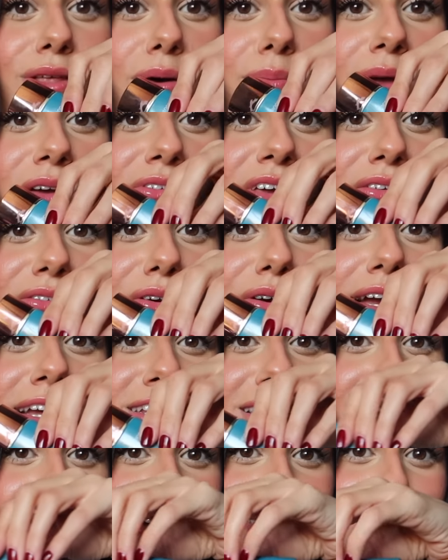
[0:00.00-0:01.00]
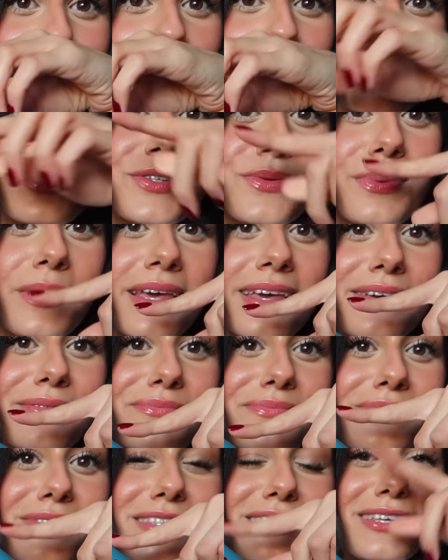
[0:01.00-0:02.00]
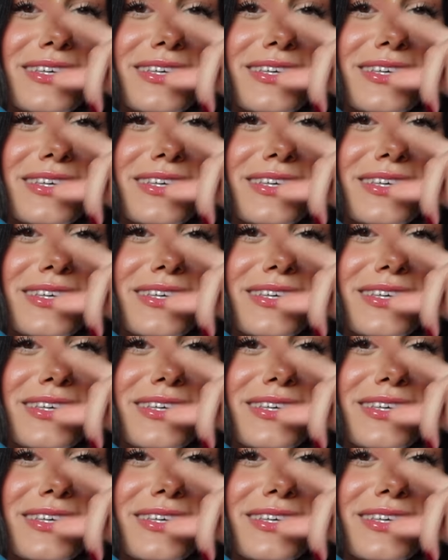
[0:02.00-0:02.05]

Though my favorite right now has got to be the